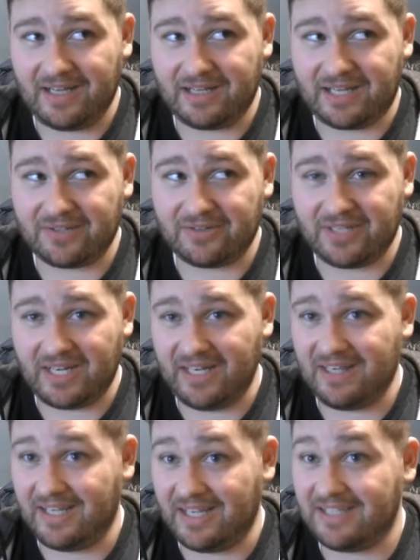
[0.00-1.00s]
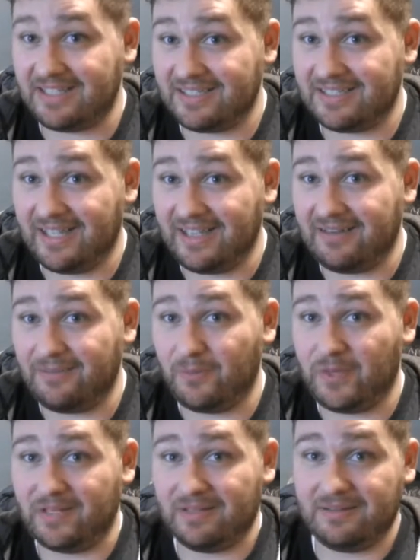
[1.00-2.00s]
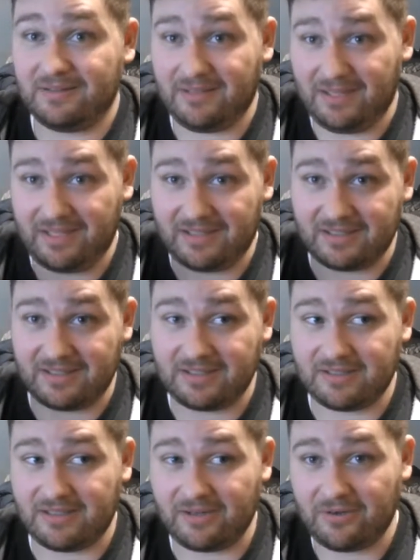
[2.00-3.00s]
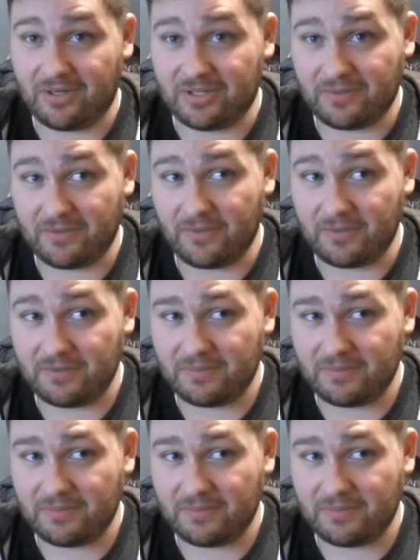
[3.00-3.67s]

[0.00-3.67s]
contradict anything I just said when he does his crossover with